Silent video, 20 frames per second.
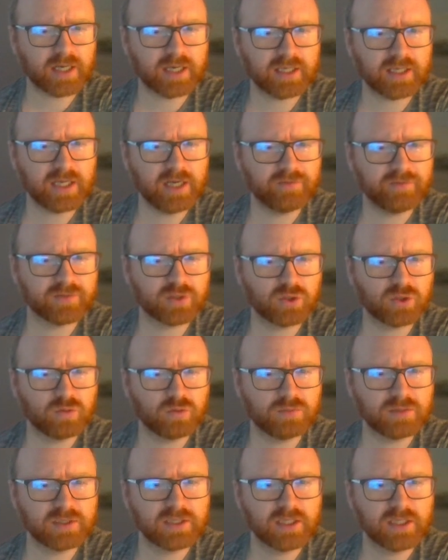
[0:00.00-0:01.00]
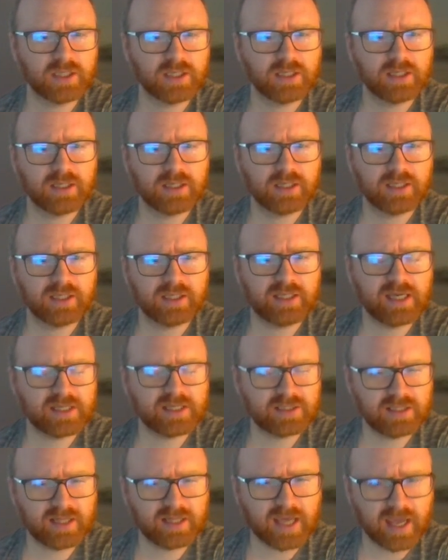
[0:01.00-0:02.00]
I kind of assumed
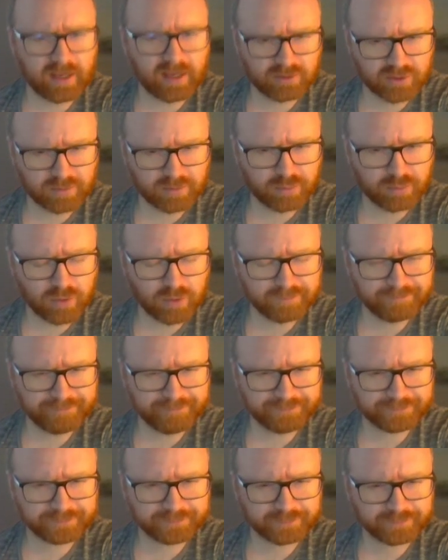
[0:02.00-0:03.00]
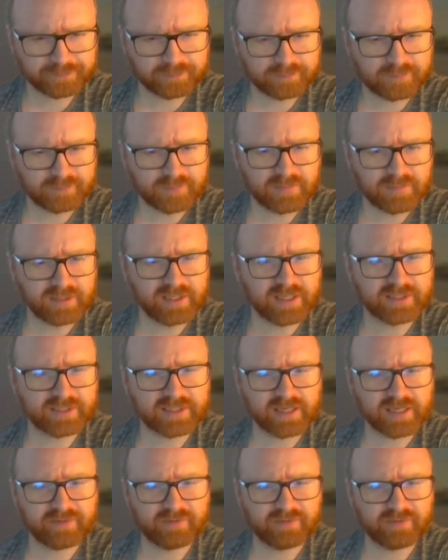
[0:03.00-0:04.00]
getting the extra pawn and
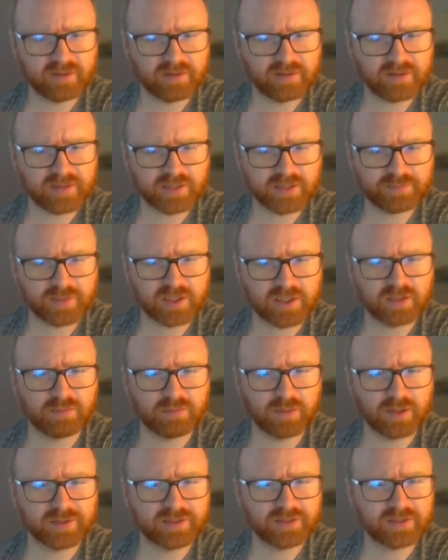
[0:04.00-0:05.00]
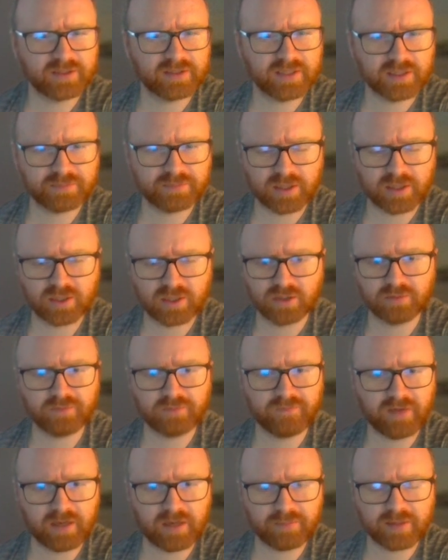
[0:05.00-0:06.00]
having this bishop blunted, this bishop
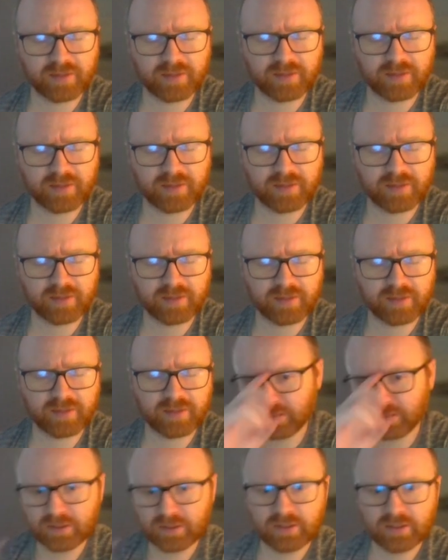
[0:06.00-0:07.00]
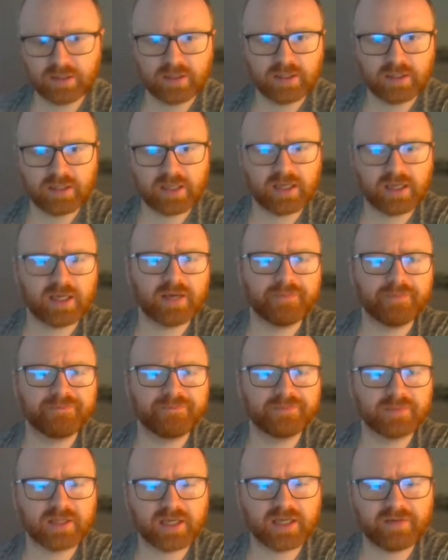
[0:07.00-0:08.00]
very passive,
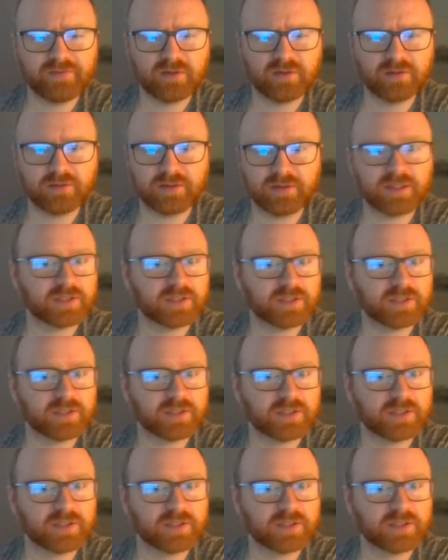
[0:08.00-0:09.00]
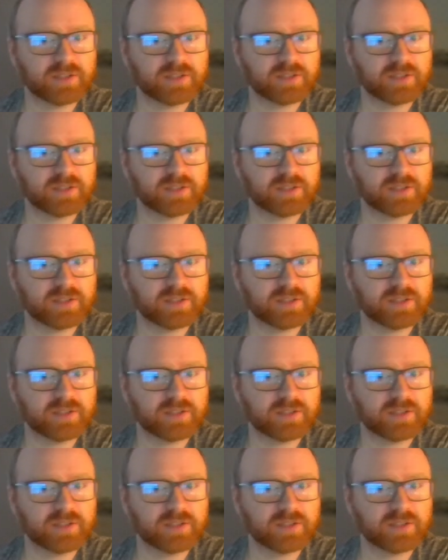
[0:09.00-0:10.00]
having this backward, this
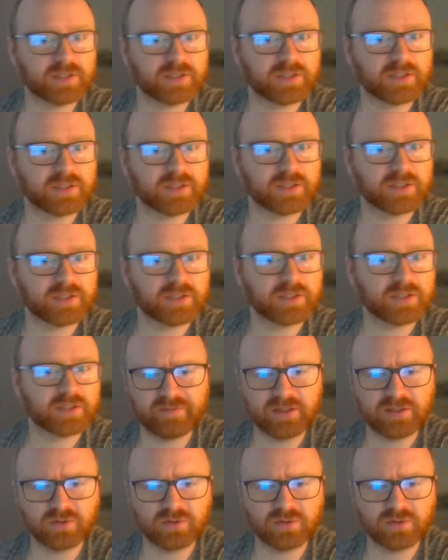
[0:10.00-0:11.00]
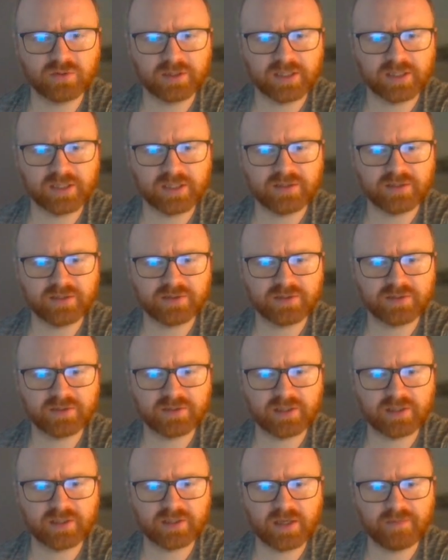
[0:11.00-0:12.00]
isolated pawn, and having these open lines
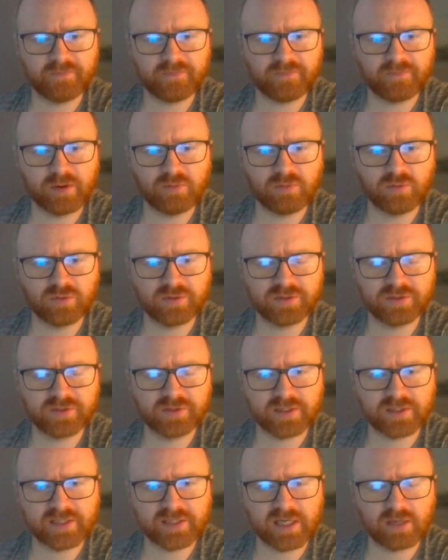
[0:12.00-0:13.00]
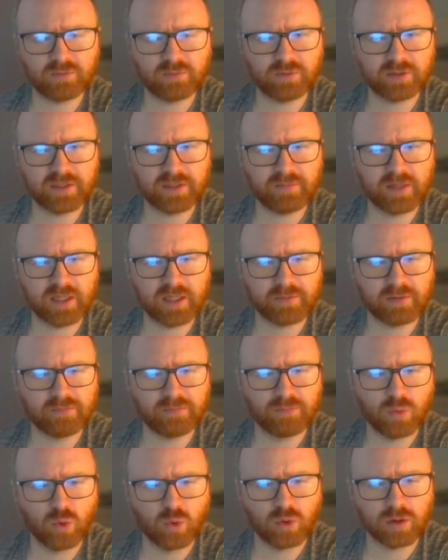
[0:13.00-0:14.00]
for my rooks to attack would give me a little bit
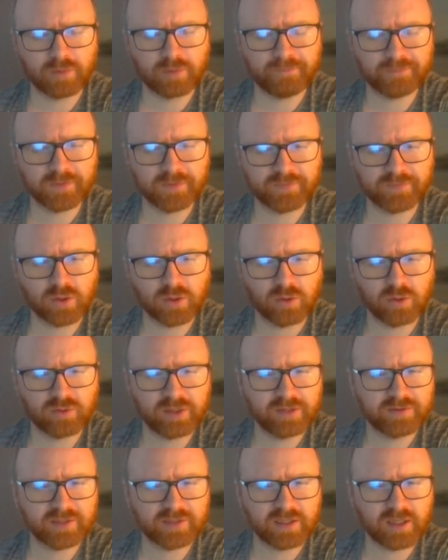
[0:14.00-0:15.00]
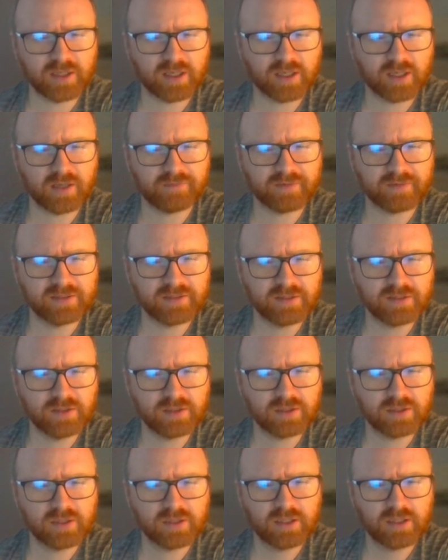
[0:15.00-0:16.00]
more of a concrete
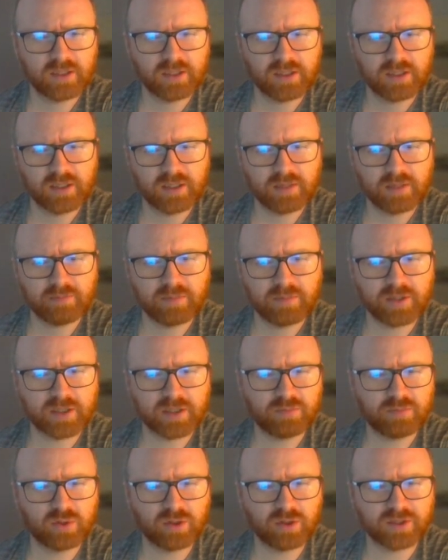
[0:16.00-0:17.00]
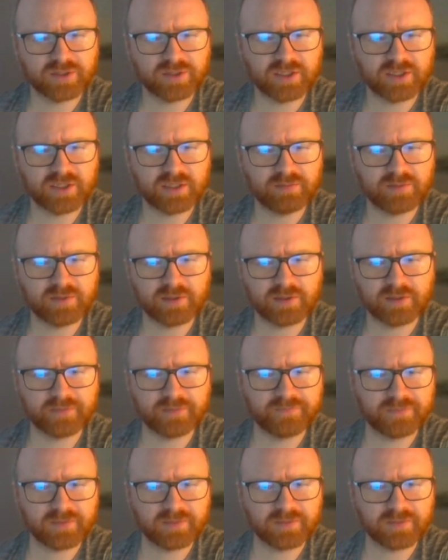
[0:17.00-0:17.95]
advantage. But the computer doesn't seem to